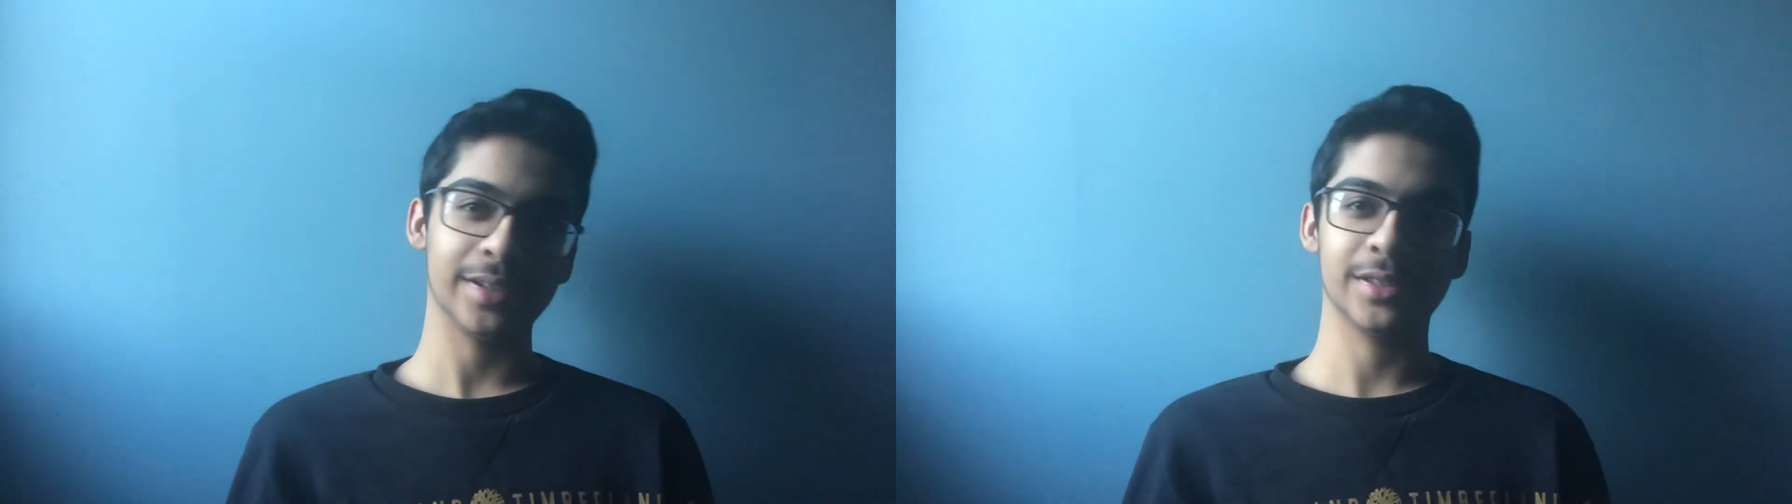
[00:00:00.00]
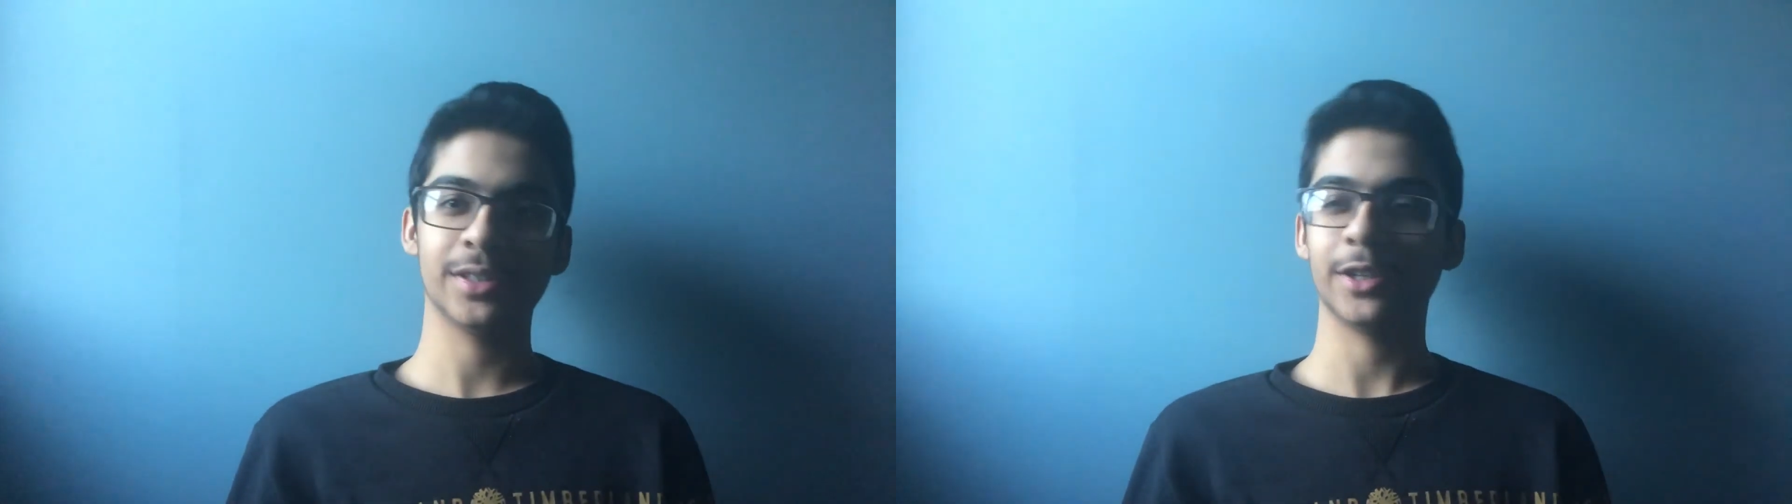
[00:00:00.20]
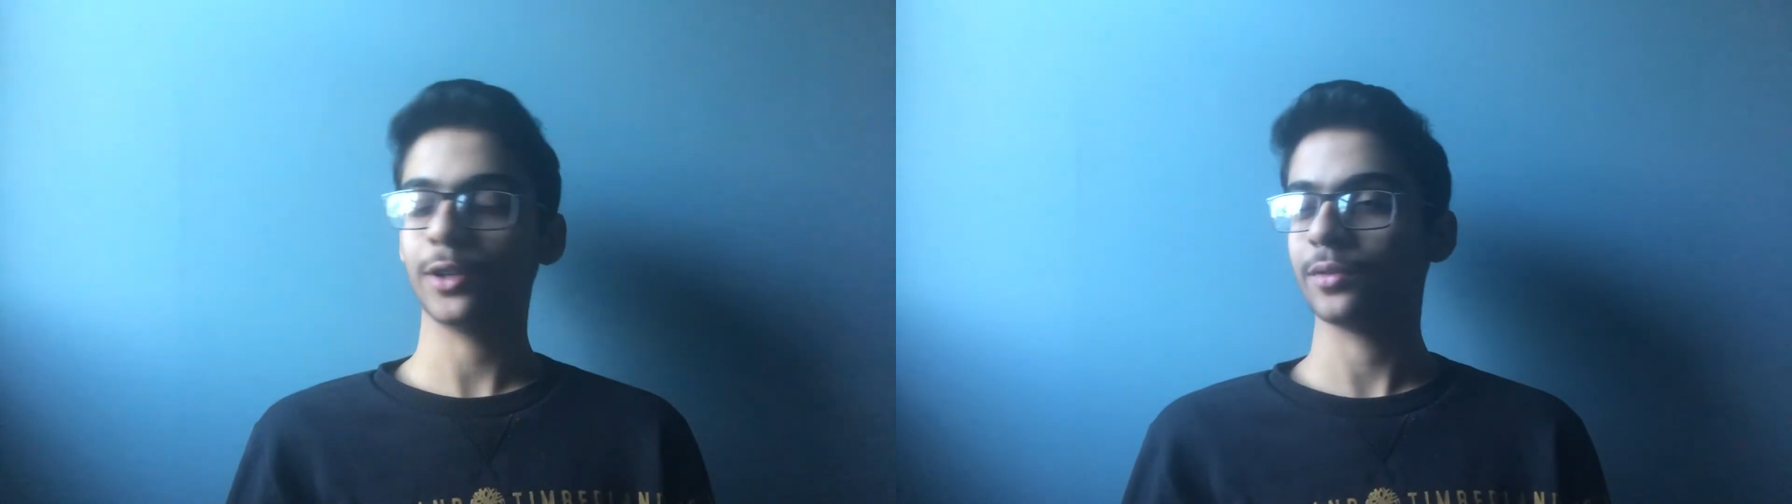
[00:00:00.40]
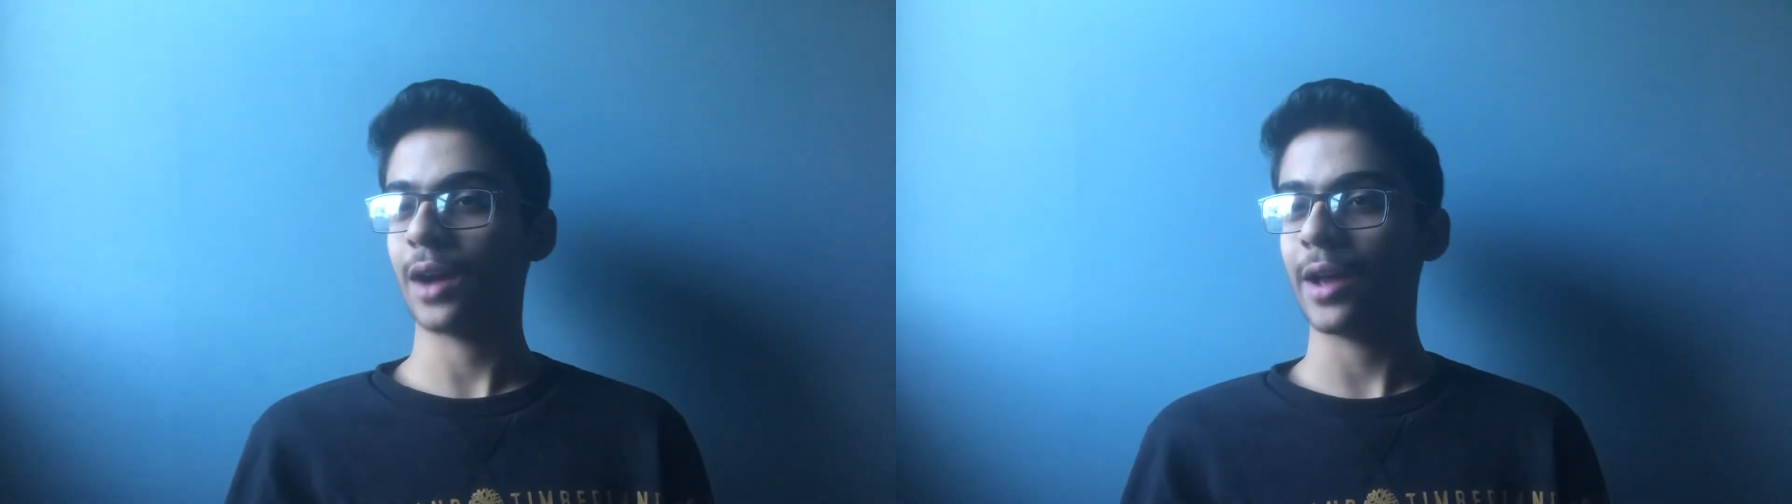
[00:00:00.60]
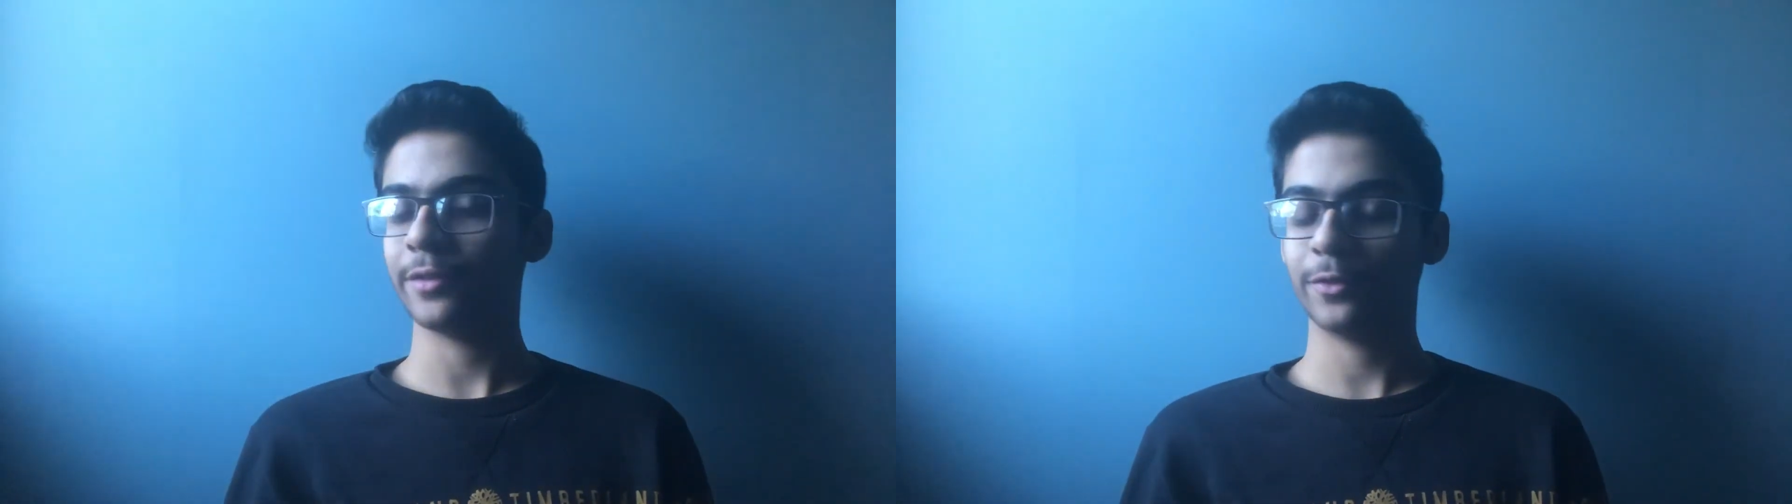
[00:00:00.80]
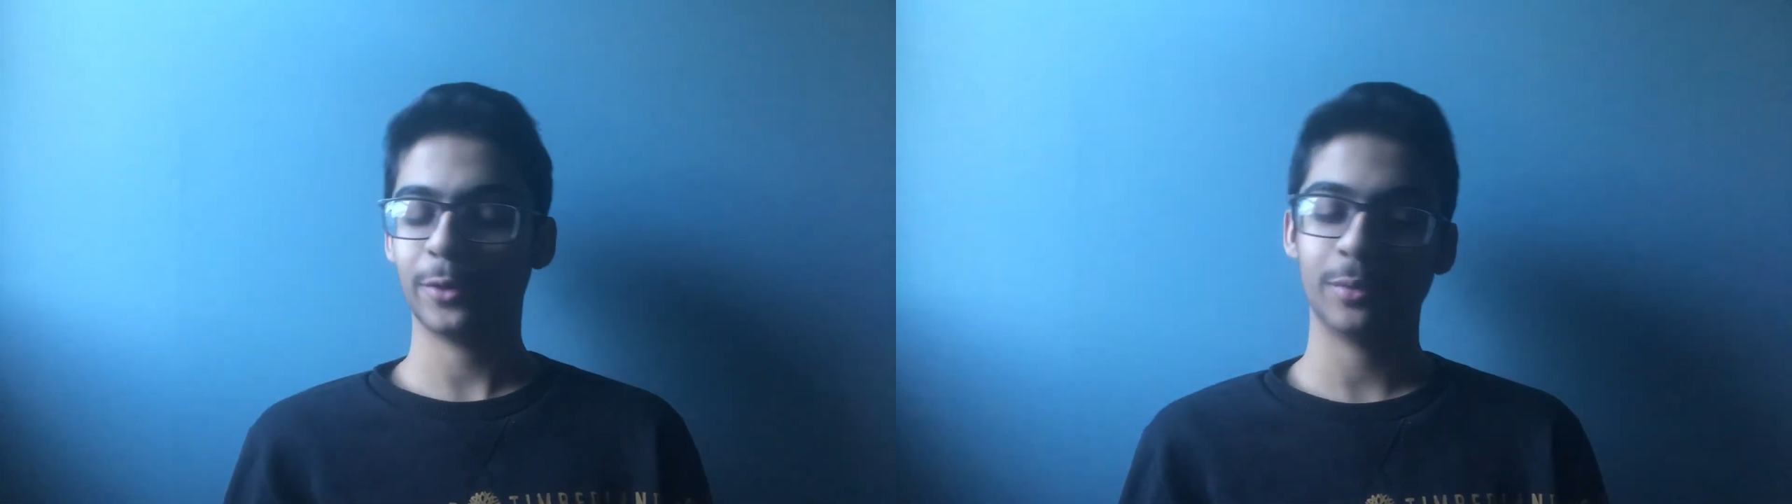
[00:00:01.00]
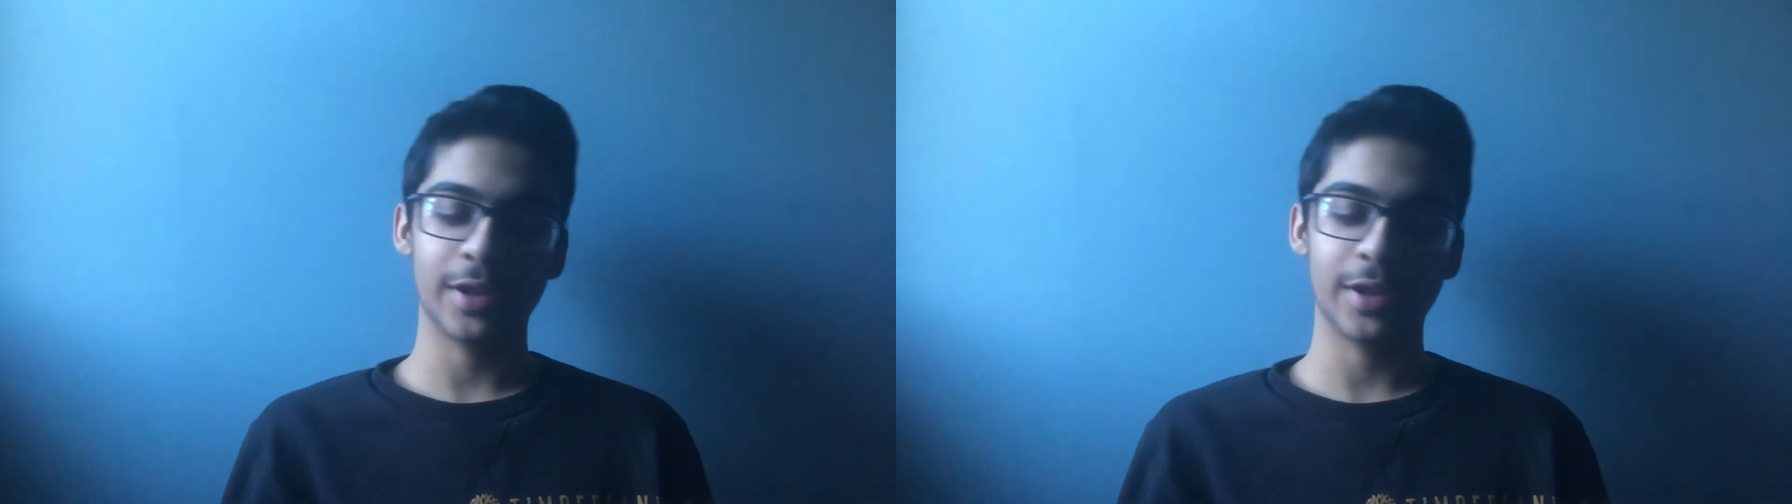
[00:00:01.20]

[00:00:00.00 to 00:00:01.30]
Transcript: sick of iPhone,